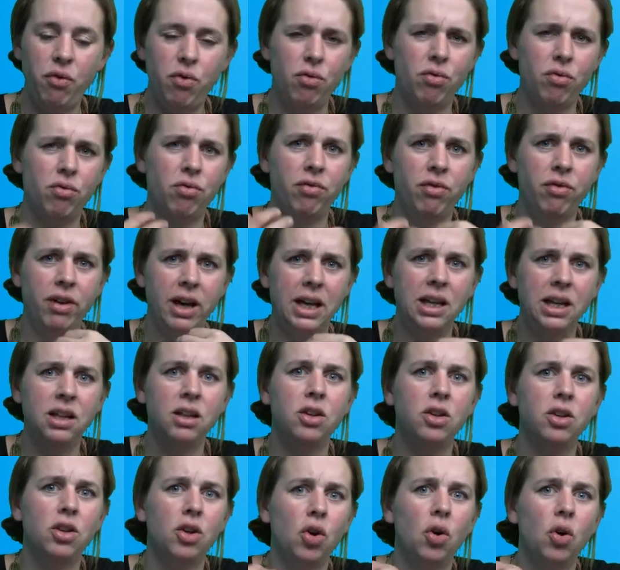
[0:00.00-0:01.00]
to find
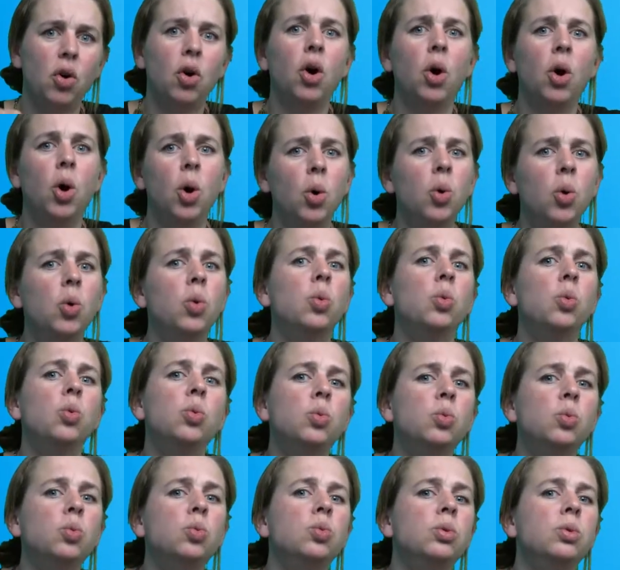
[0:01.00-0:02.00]
your
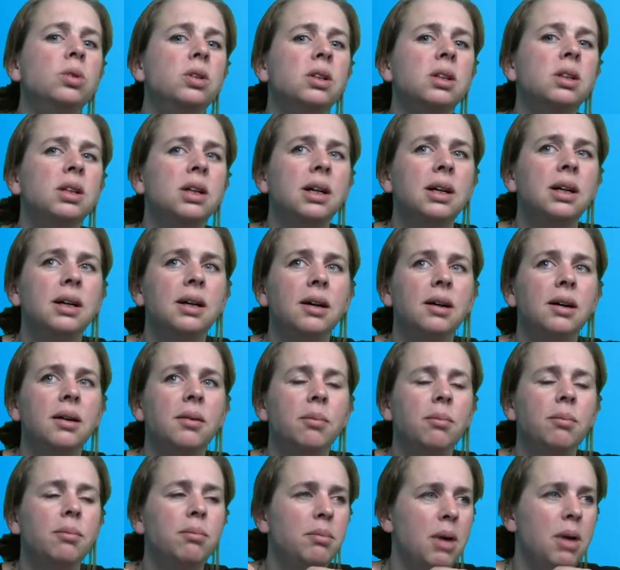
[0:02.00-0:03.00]
own
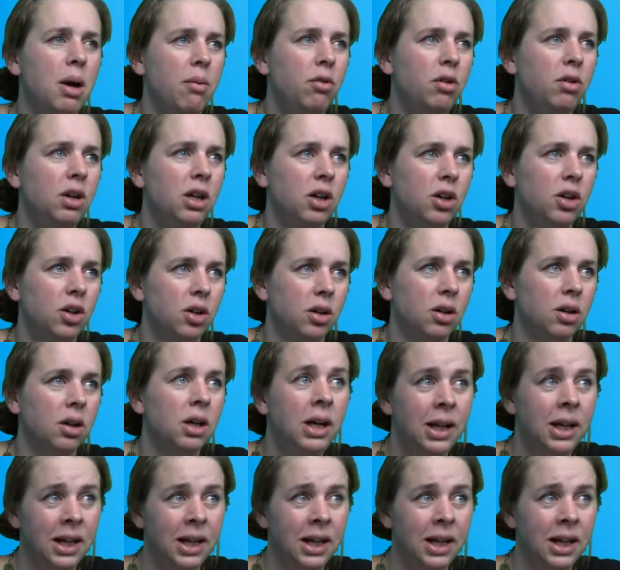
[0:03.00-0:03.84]
memory hook.